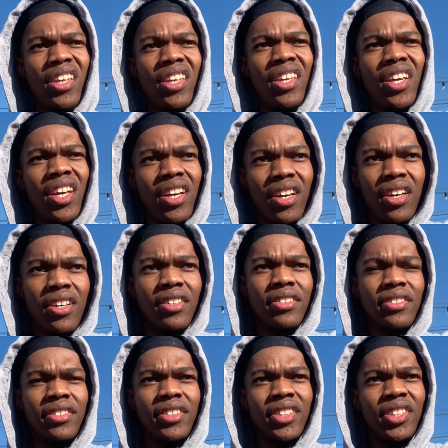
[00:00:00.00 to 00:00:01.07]
yeah,
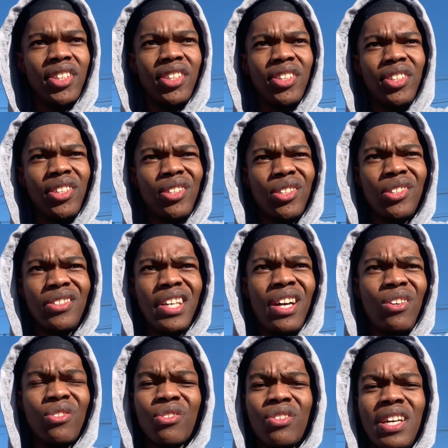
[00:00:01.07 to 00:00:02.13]
because I
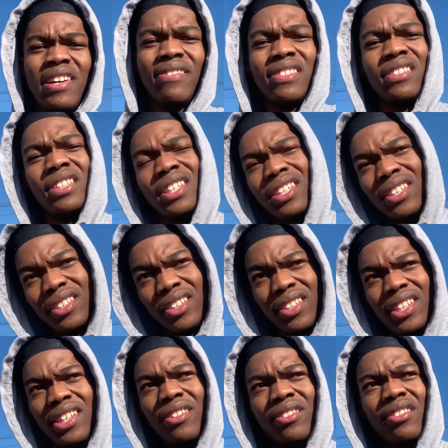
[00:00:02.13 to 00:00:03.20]
also haven't taken a
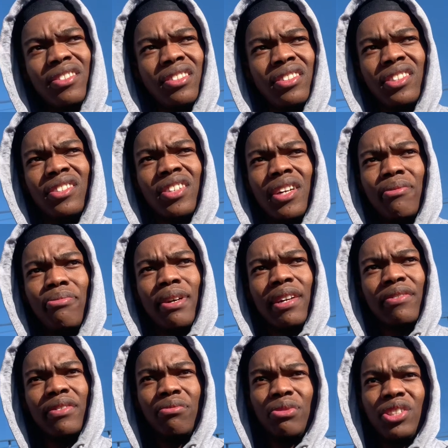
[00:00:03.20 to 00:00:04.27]
shower. Just got back
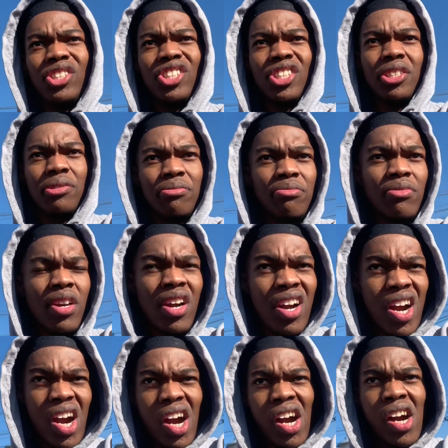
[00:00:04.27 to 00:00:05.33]
from the gym.
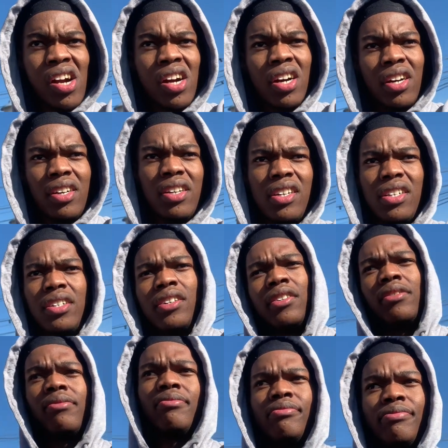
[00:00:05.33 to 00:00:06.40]

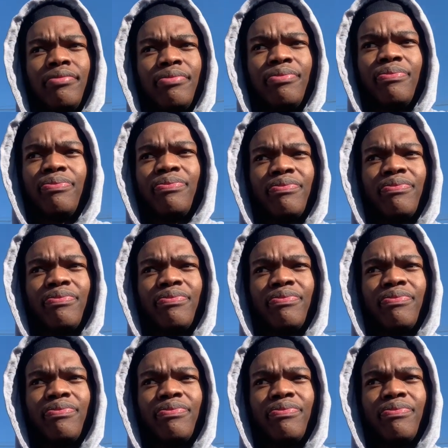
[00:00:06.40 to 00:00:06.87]
Um.